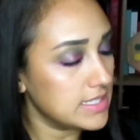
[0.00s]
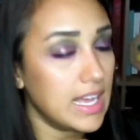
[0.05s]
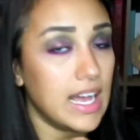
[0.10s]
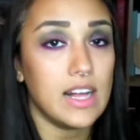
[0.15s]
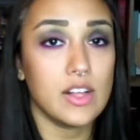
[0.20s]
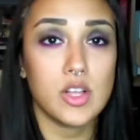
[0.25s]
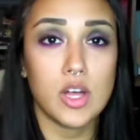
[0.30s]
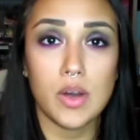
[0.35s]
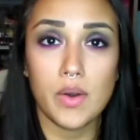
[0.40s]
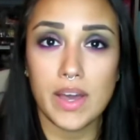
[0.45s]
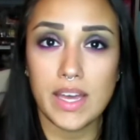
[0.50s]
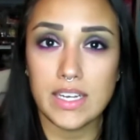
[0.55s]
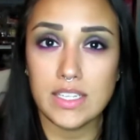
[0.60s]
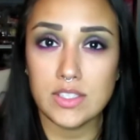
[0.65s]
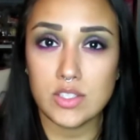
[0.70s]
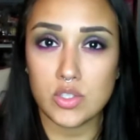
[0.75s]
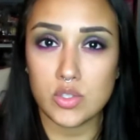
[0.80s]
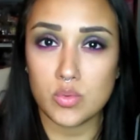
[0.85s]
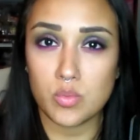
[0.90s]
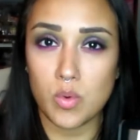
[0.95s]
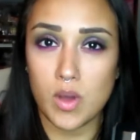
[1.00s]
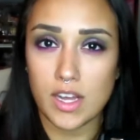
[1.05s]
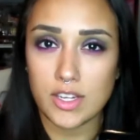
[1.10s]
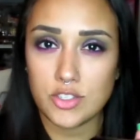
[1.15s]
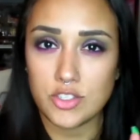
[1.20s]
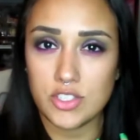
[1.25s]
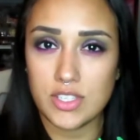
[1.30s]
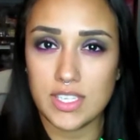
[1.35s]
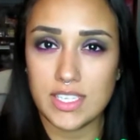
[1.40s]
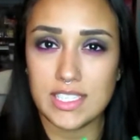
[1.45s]
I'll go ahead and
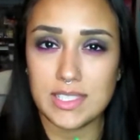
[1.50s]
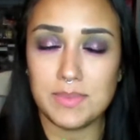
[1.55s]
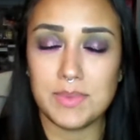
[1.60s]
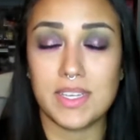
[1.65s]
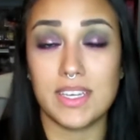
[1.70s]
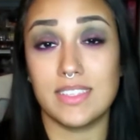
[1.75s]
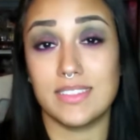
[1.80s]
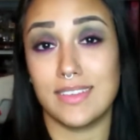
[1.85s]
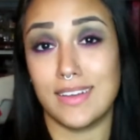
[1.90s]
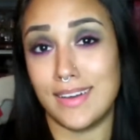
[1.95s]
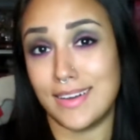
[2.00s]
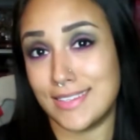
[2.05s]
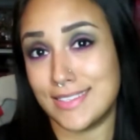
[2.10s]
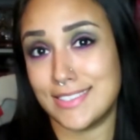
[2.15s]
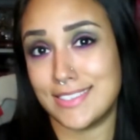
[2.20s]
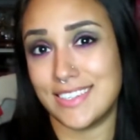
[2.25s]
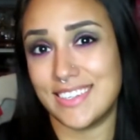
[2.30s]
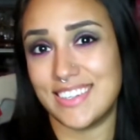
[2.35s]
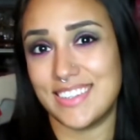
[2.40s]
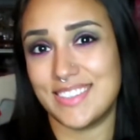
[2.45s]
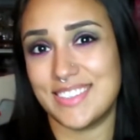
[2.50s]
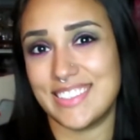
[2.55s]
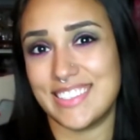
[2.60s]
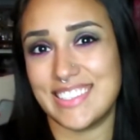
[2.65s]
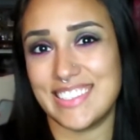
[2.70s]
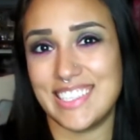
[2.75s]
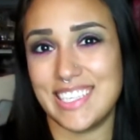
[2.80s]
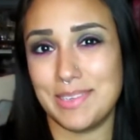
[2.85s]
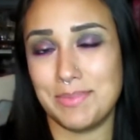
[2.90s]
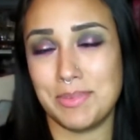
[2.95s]
swatch these, because odds are I'm going
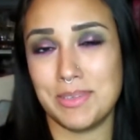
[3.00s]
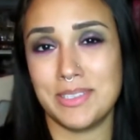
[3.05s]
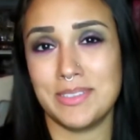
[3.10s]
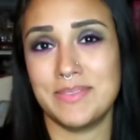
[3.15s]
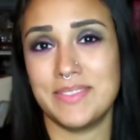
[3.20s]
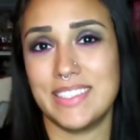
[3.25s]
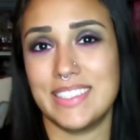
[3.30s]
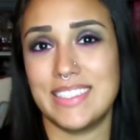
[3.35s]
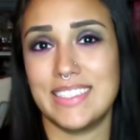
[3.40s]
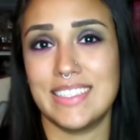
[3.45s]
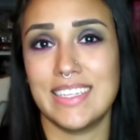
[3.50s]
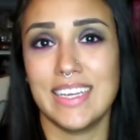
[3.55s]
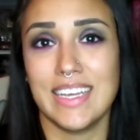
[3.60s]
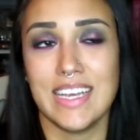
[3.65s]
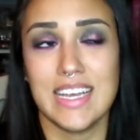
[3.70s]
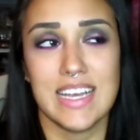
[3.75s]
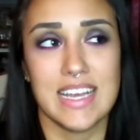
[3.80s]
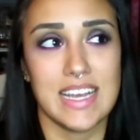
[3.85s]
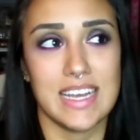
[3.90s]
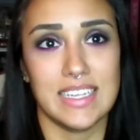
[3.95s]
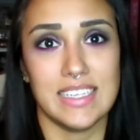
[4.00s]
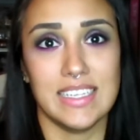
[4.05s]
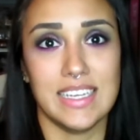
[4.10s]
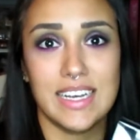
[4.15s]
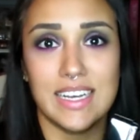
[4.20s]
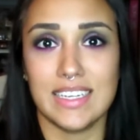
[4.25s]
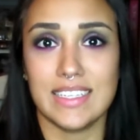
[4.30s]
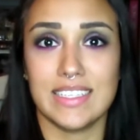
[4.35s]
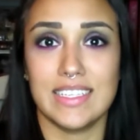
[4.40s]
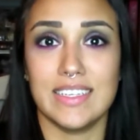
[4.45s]
to keep them and
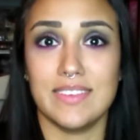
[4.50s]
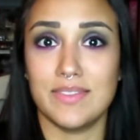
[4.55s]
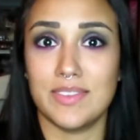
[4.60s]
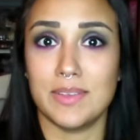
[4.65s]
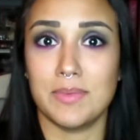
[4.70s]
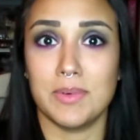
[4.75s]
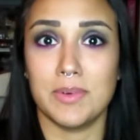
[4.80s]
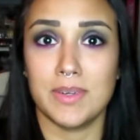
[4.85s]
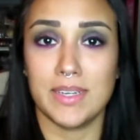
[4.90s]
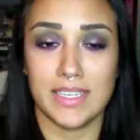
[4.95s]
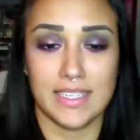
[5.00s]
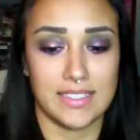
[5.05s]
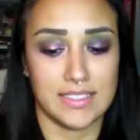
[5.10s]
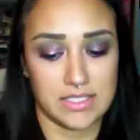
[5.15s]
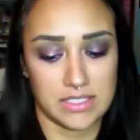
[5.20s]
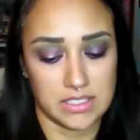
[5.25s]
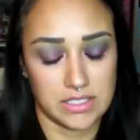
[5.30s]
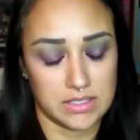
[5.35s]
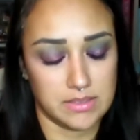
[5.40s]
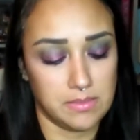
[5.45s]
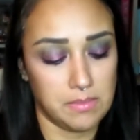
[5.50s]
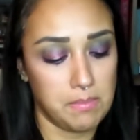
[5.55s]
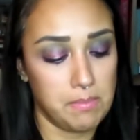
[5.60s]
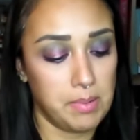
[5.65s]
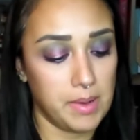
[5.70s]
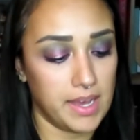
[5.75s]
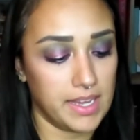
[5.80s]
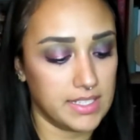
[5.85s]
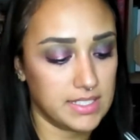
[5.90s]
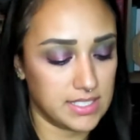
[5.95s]
not give them away,
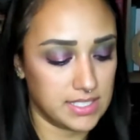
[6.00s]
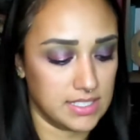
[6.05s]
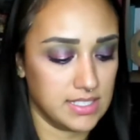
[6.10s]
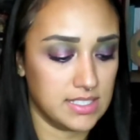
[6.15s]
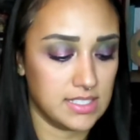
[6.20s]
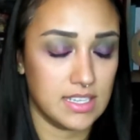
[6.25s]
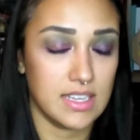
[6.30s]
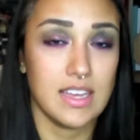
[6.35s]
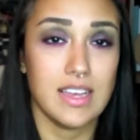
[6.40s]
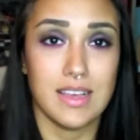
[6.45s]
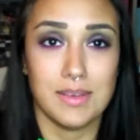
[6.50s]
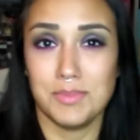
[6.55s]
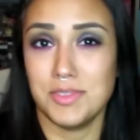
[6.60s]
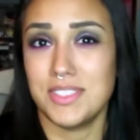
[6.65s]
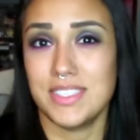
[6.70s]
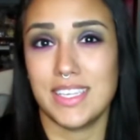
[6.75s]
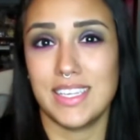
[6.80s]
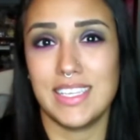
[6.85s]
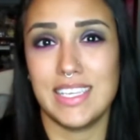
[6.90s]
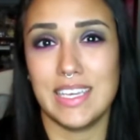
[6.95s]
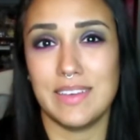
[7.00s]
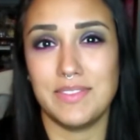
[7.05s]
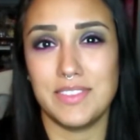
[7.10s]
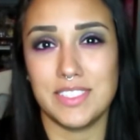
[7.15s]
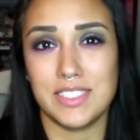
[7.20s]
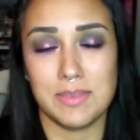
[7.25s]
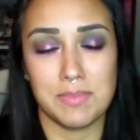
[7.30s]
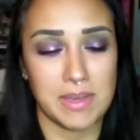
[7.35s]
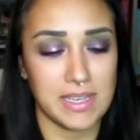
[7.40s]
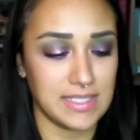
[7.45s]
but I'm just gonna gift
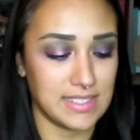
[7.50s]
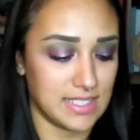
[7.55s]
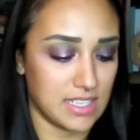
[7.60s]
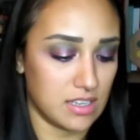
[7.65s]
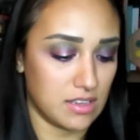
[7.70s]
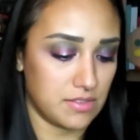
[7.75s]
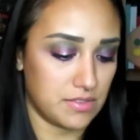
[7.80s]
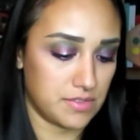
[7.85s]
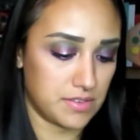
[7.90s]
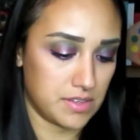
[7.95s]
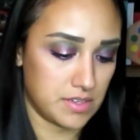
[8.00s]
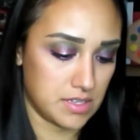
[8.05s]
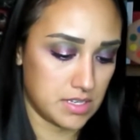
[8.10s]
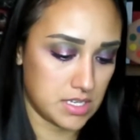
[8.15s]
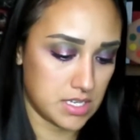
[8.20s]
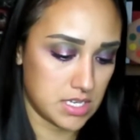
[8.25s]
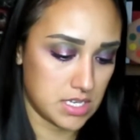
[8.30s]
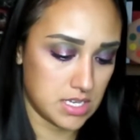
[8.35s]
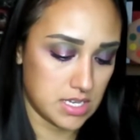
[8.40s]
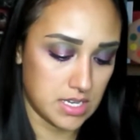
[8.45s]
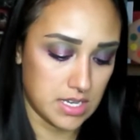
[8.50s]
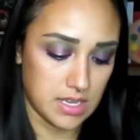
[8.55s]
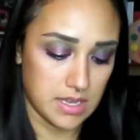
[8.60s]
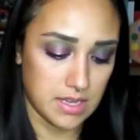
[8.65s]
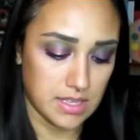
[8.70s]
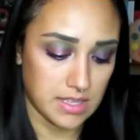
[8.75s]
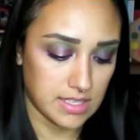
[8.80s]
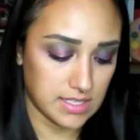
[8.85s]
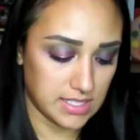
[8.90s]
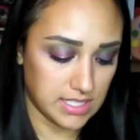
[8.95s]
it to myself.
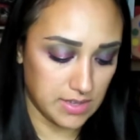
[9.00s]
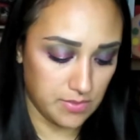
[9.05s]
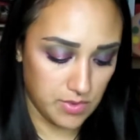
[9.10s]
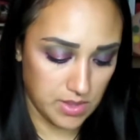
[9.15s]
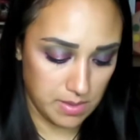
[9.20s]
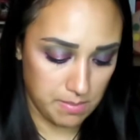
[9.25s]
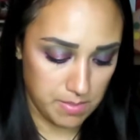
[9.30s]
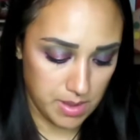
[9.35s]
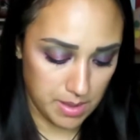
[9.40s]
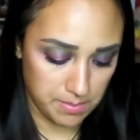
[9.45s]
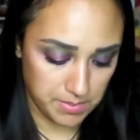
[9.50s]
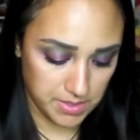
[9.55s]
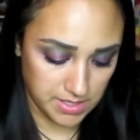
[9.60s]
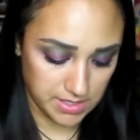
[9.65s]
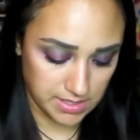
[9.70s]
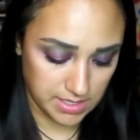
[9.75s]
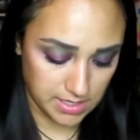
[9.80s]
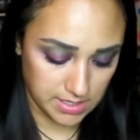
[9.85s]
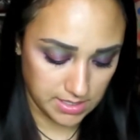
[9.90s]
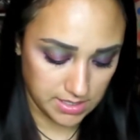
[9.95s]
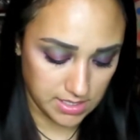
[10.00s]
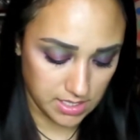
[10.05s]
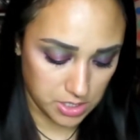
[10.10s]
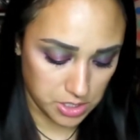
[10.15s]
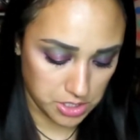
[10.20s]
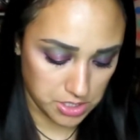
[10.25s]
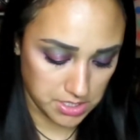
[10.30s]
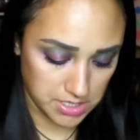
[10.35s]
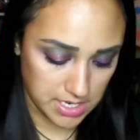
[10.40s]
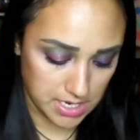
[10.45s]
Let's see if we can pop these
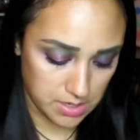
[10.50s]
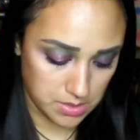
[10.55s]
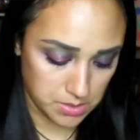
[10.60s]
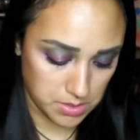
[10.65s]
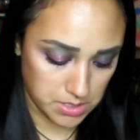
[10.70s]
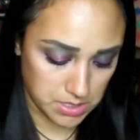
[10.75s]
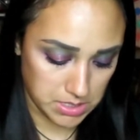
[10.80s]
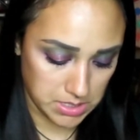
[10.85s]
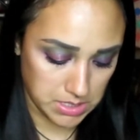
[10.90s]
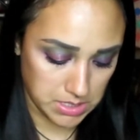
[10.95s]
suckers out.